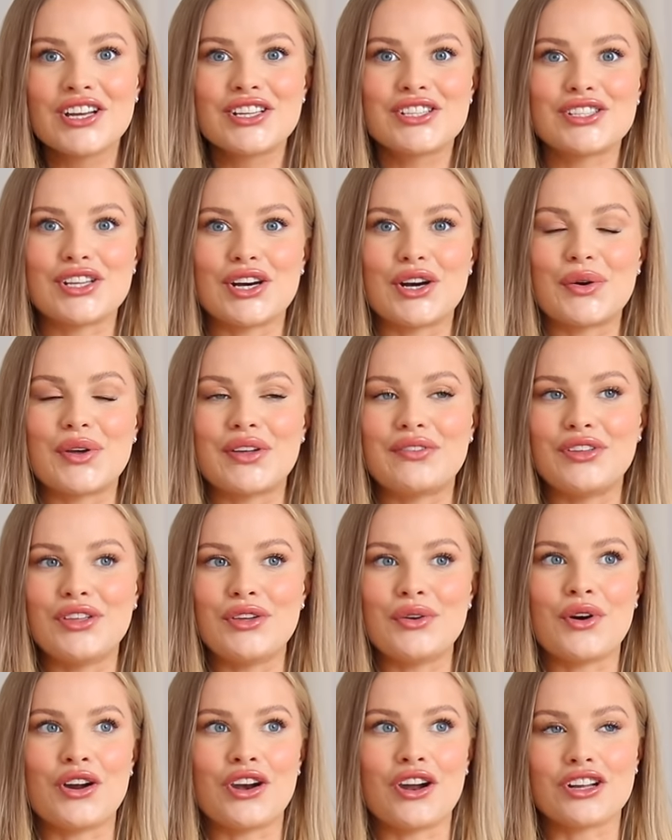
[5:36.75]
So if
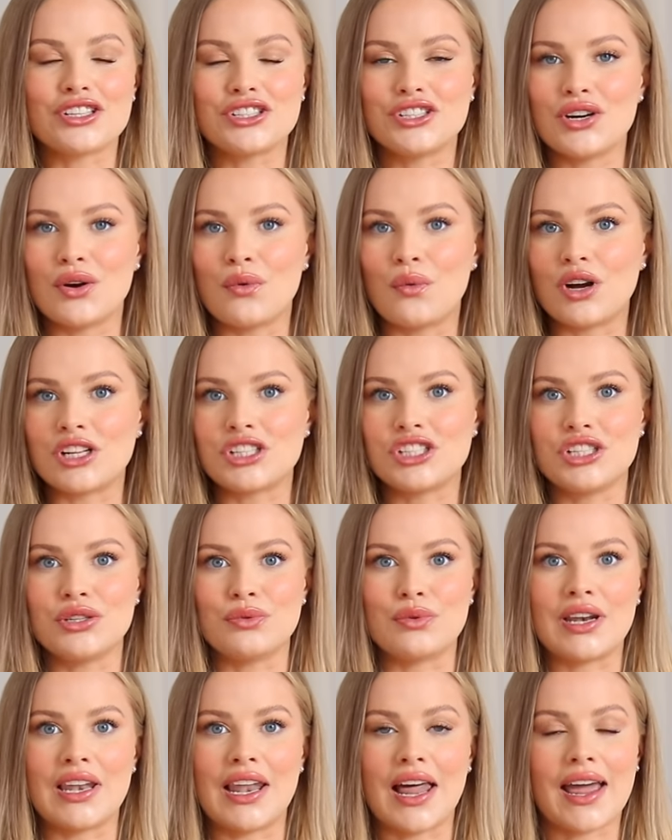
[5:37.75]
you are not sure what
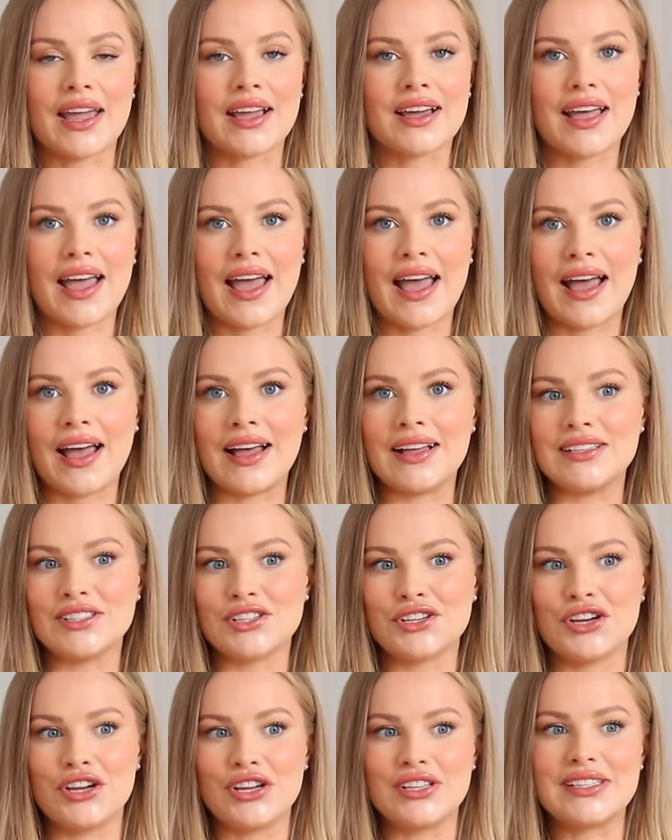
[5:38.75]
she would like
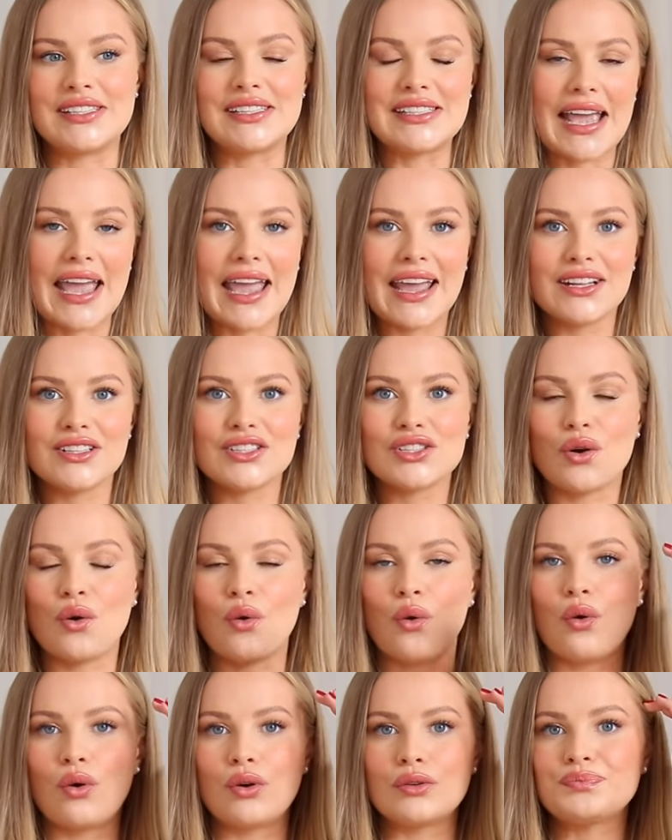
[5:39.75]
as her scent,
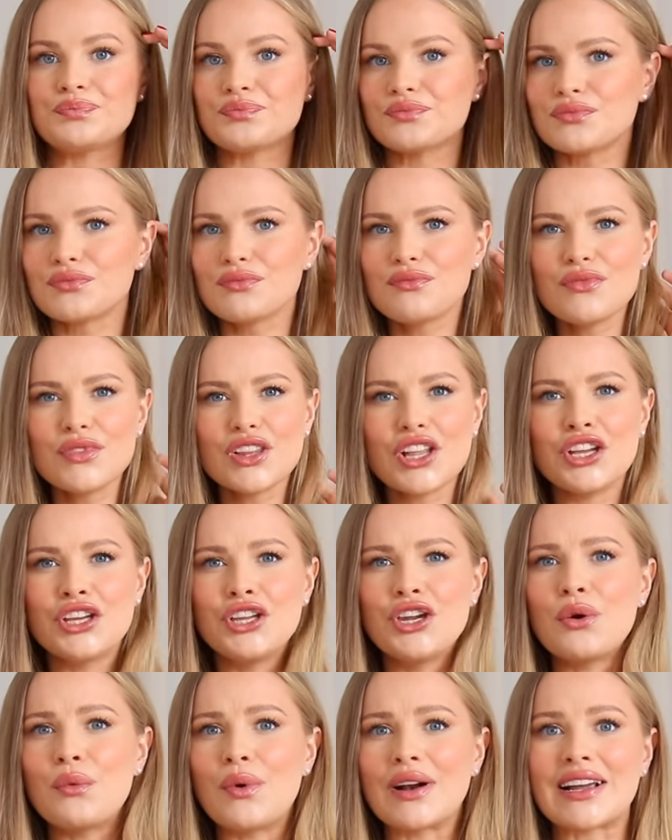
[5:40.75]
or
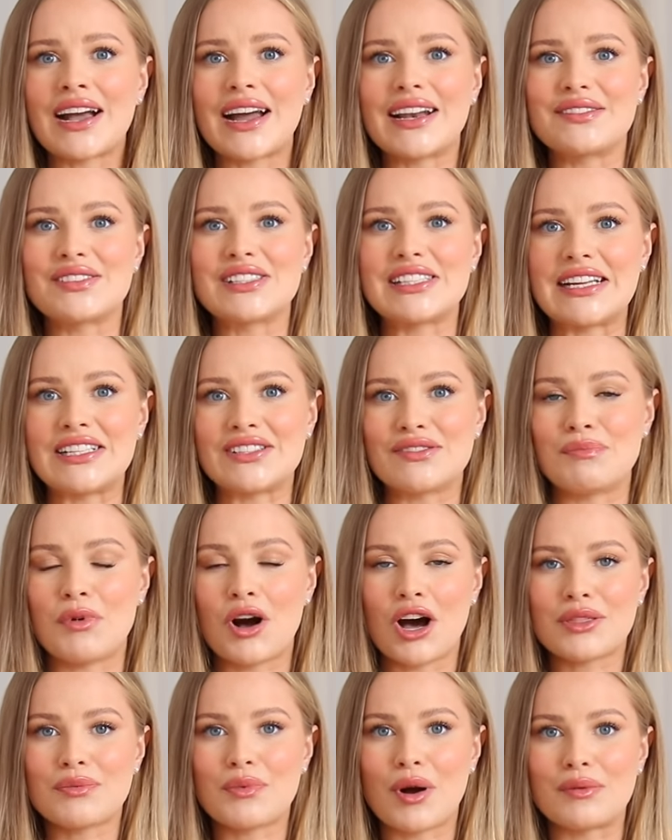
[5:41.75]
you know what kind of scent
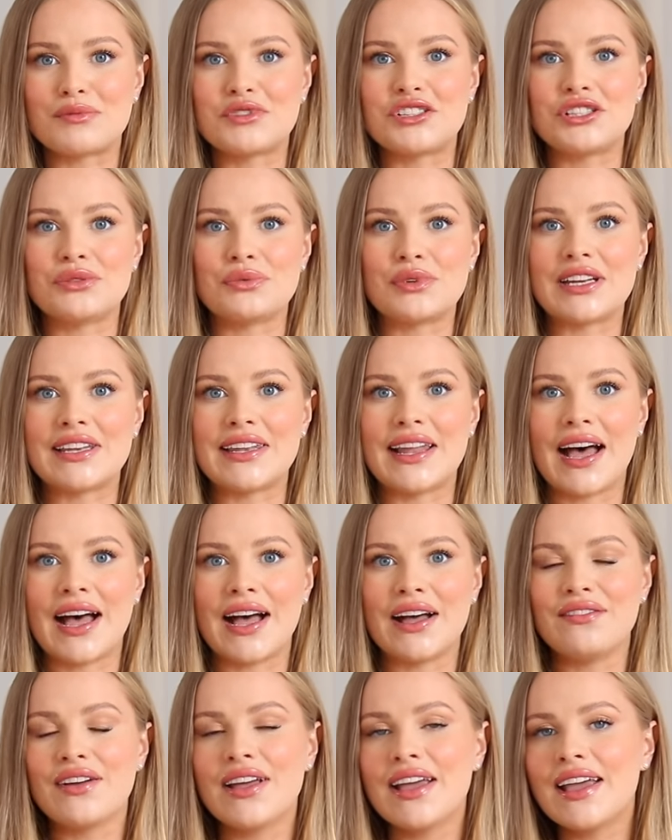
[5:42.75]
bath bomb she would
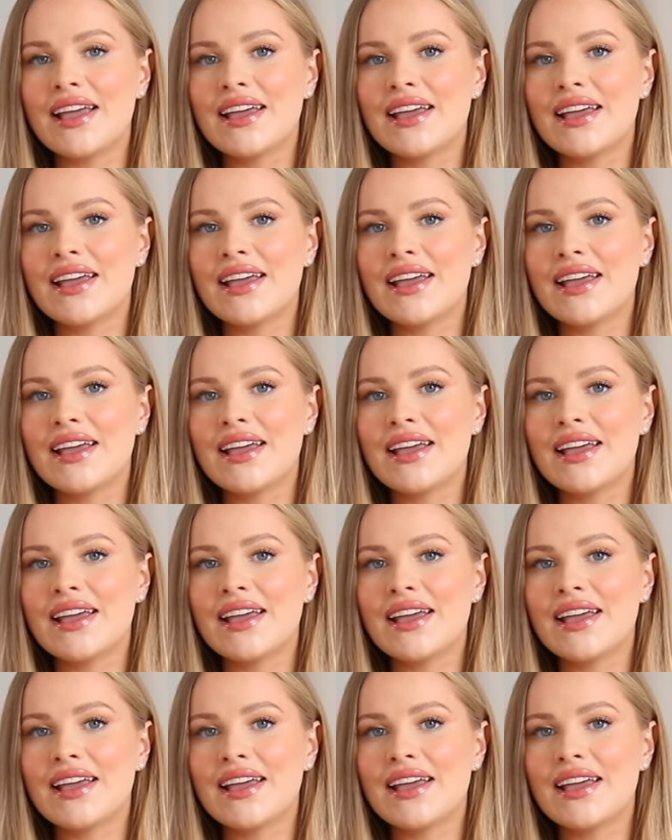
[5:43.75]
love,